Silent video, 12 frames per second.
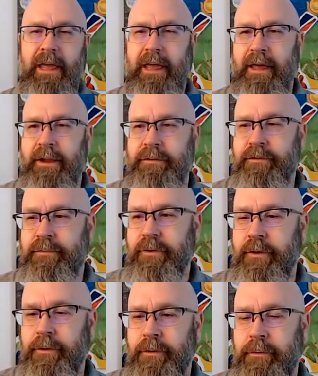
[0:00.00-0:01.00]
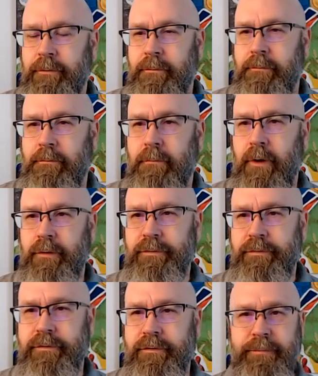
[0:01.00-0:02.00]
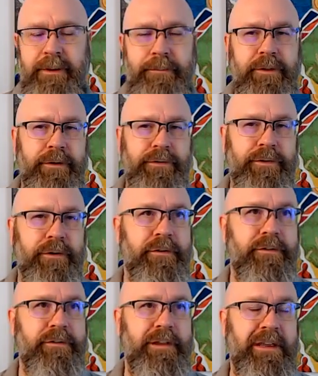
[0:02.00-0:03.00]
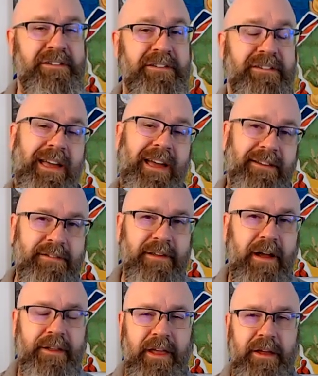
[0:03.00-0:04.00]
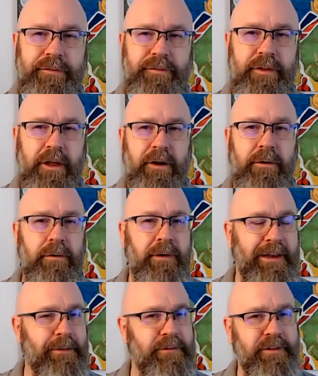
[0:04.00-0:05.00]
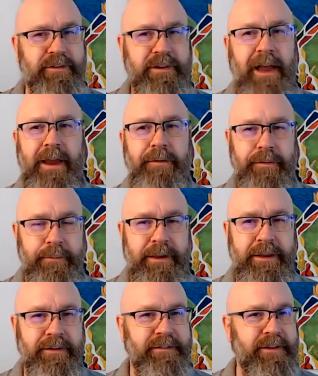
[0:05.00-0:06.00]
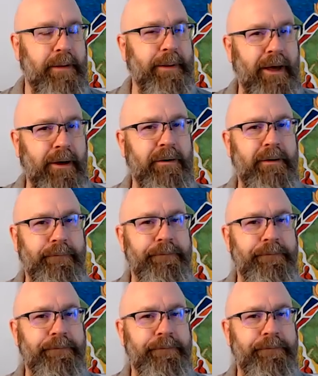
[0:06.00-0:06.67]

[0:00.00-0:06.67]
And so most of the people in the church, they just kind of saw that flow, and it was just time for me to step out.